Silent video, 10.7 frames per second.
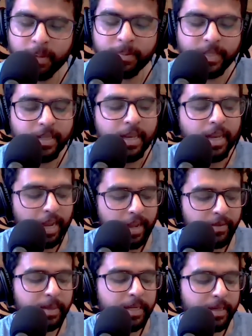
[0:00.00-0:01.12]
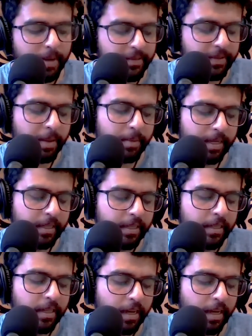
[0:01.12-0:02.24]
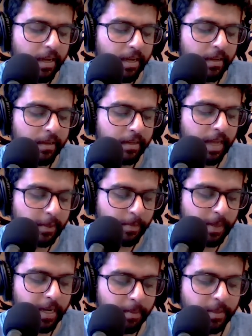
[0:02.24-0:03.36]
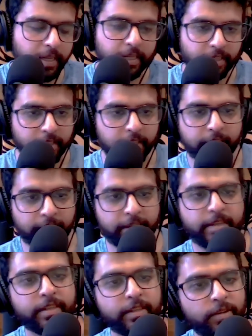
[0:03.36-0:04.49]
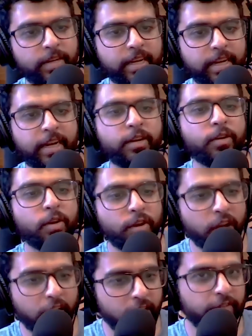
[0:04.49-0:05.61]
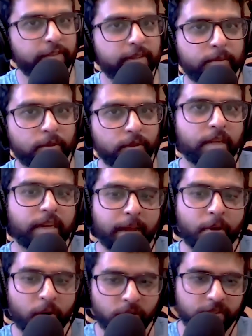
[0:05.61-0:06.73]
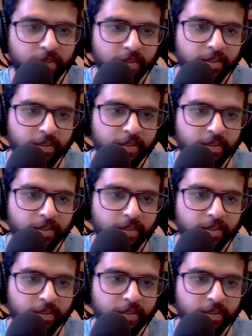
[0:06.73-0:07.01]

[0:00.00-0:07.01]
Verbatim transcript: problem mm. is everybody in my family. Uh, has played representational cricket, okay, and mm. none of them took the time out